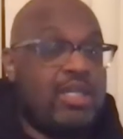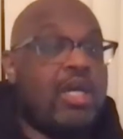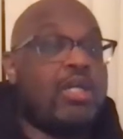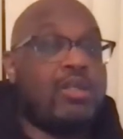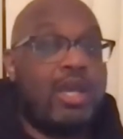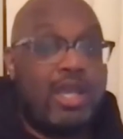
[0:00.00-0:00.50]

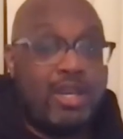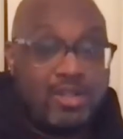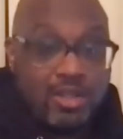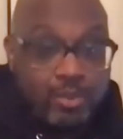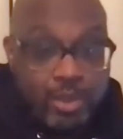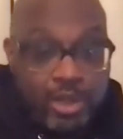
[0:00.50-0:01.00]
done. Like,
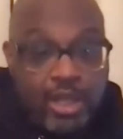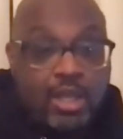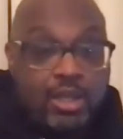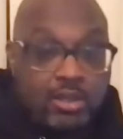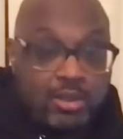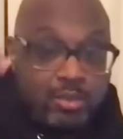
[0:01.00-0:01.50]
here's the
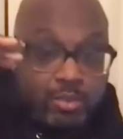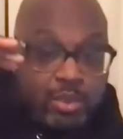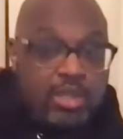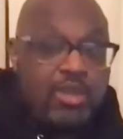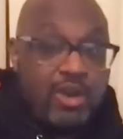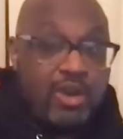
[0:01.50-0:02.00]
plan:
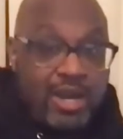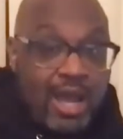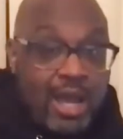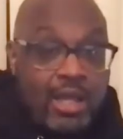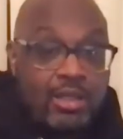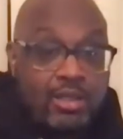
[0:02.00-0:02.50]
be there at
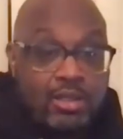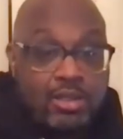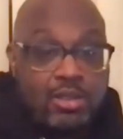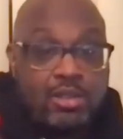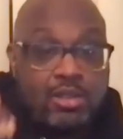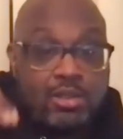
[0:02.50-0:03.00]
nine.
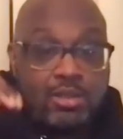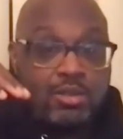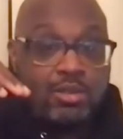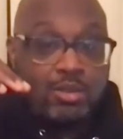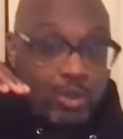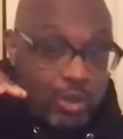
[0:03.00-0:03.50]

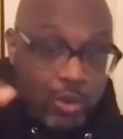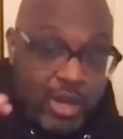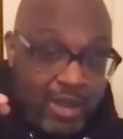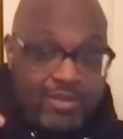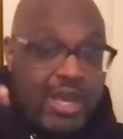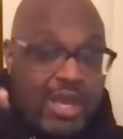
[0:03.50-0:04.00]
You don't
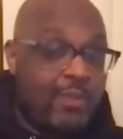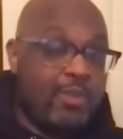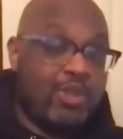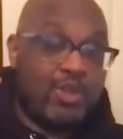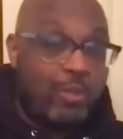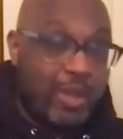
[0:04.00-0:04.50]
have time to
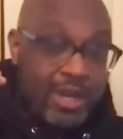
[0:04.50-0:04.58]
show up at